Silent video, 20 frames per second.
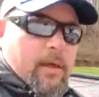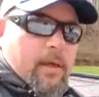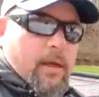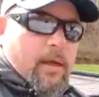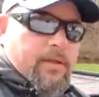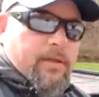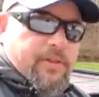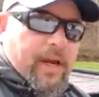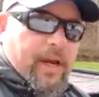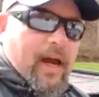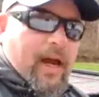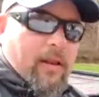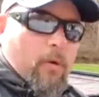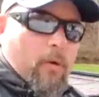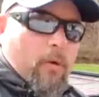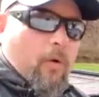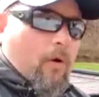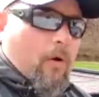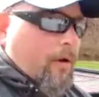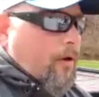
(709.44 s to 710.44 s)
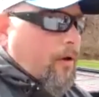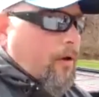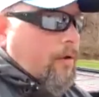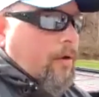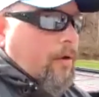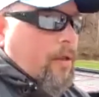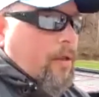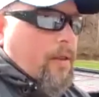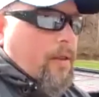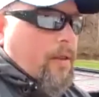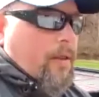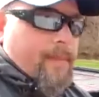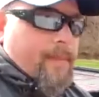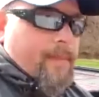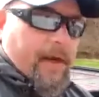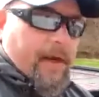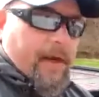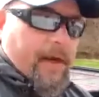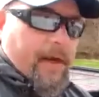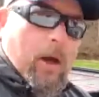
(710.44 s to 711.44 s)
in shallow water
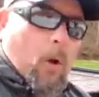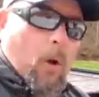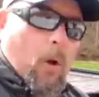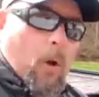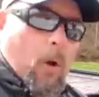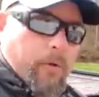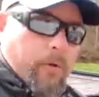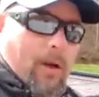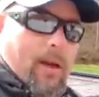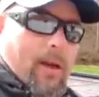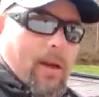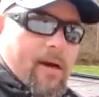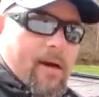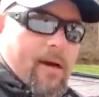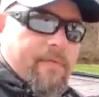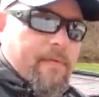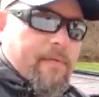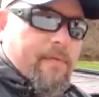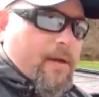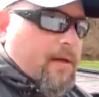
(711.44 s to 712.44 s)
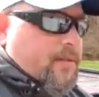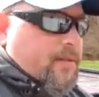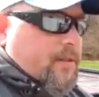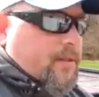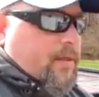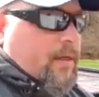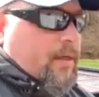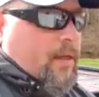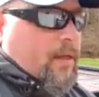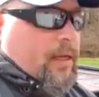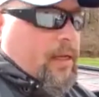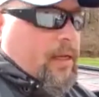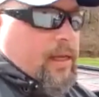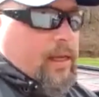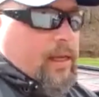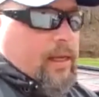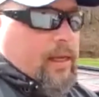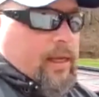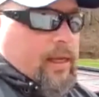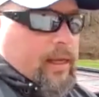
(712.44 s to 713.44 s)
that can hold a lot of fish.
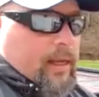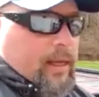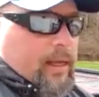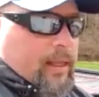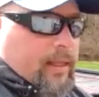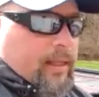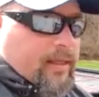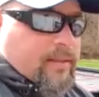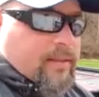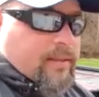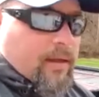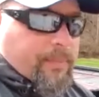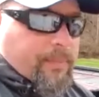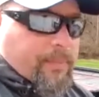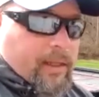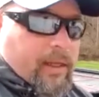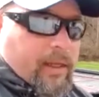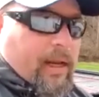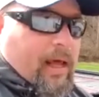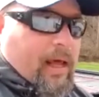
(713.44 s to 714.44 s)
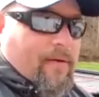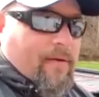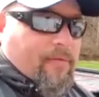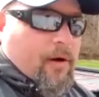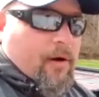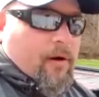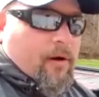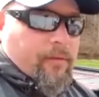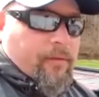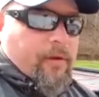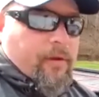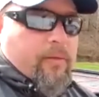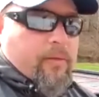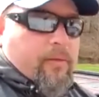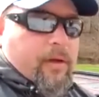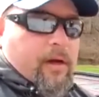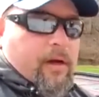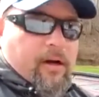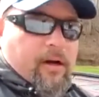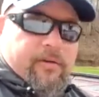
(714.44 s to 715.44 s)
And that's something that I've learned
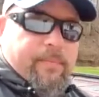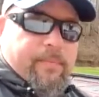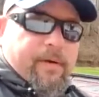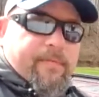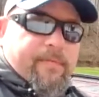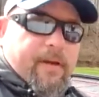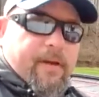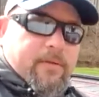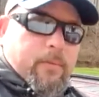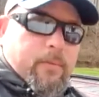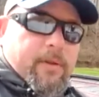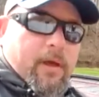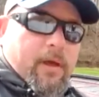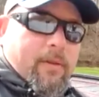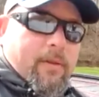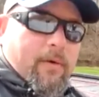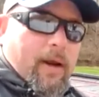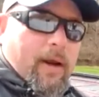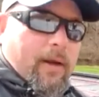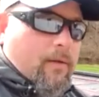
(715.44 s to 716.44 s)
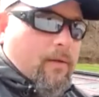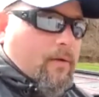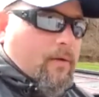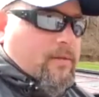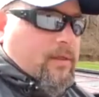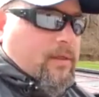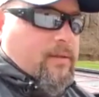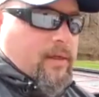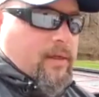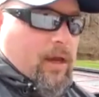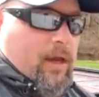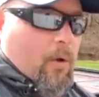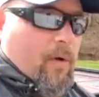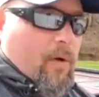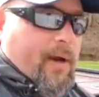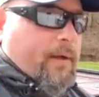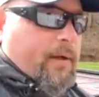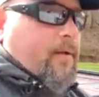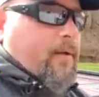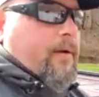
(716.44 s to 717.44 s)
through the years by fishing with other anglers as a
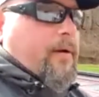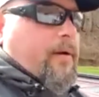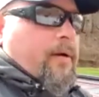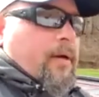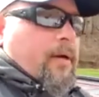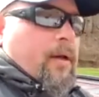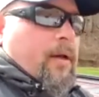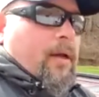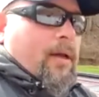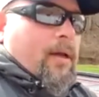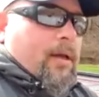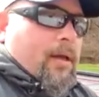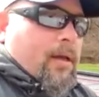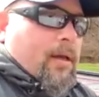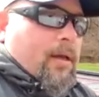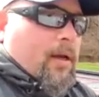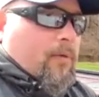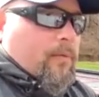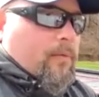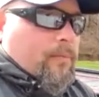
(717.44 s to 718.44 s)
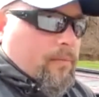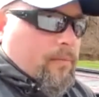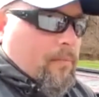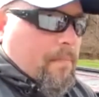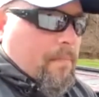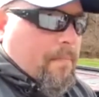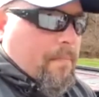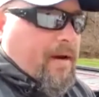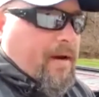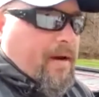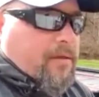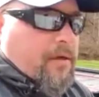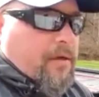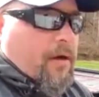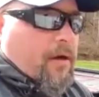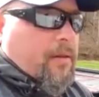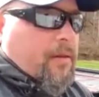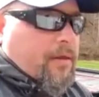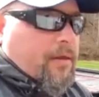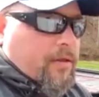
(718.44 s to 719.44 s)
co-angler. Make
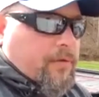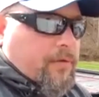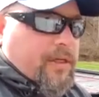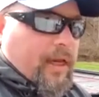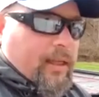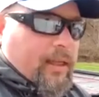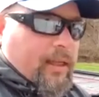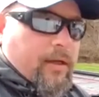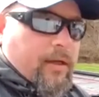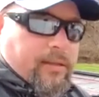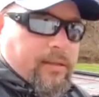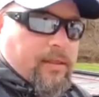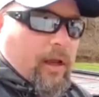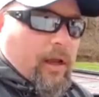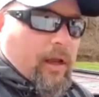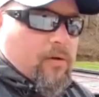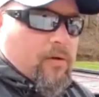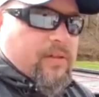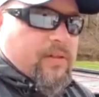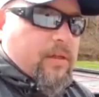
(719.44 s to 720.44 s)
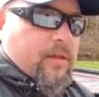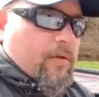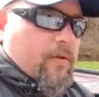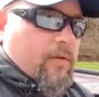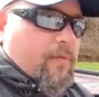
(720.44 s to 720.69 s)
sure that you check that subtle stuff.